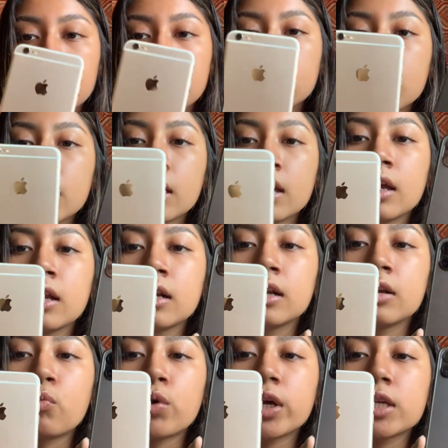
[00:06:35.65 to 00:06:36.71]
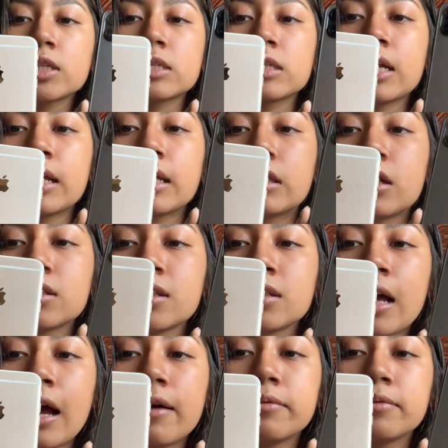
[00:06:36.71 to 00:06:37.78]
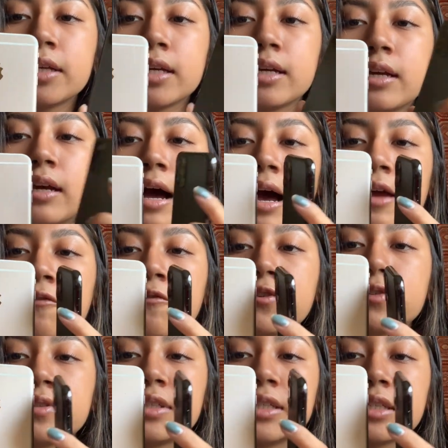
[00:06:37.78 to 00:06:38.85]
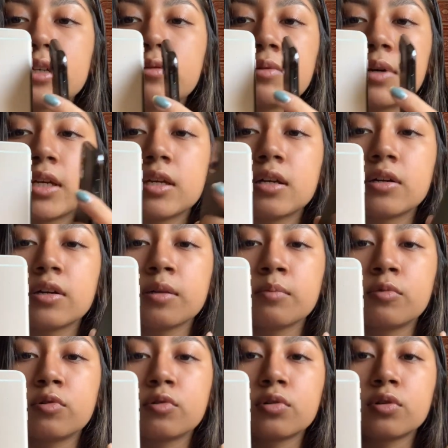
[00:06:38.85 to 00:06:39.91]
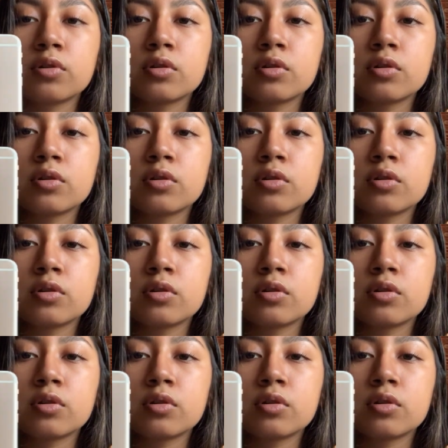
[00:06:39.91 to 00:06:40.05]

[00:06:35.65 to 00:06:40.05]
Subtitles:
And we can see that it doesn't have the iPhone thingy right here anymore.